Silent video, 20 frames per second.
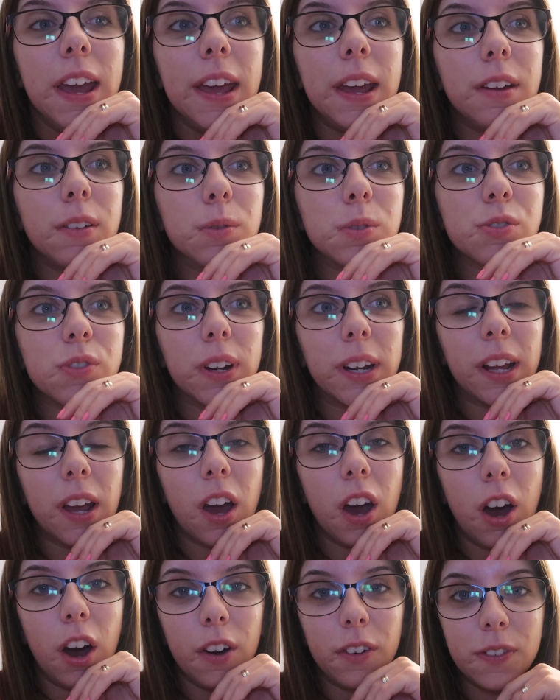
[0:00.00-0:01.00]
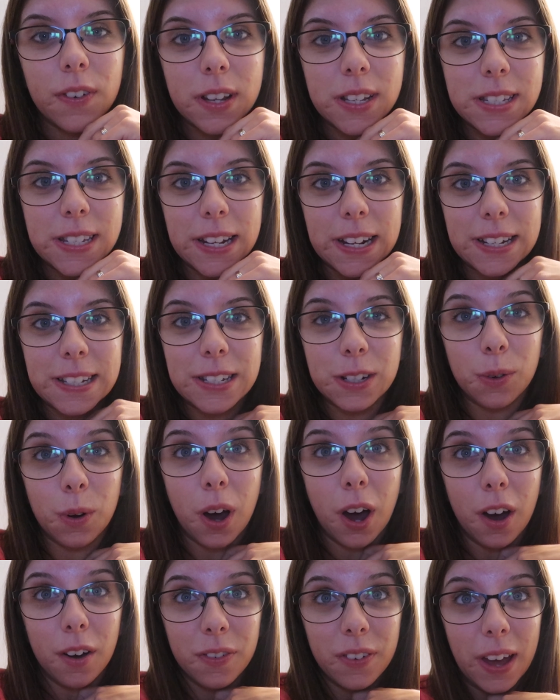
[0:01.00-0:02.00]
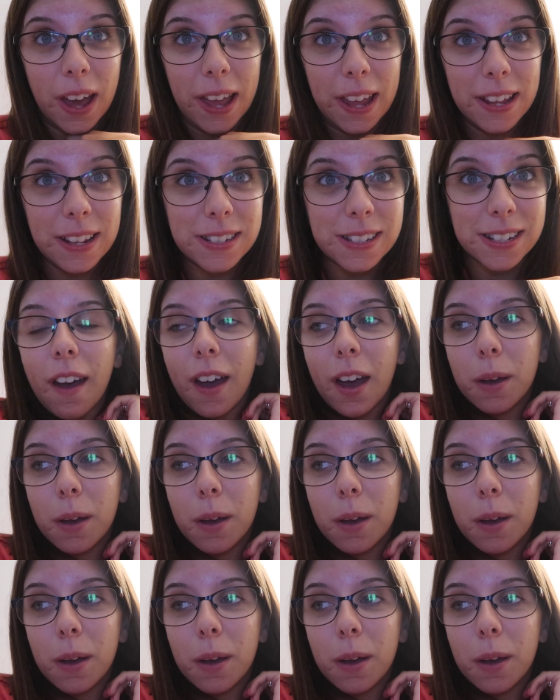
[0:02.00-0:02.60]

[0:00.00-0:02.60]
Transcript: It was running half six till half eight.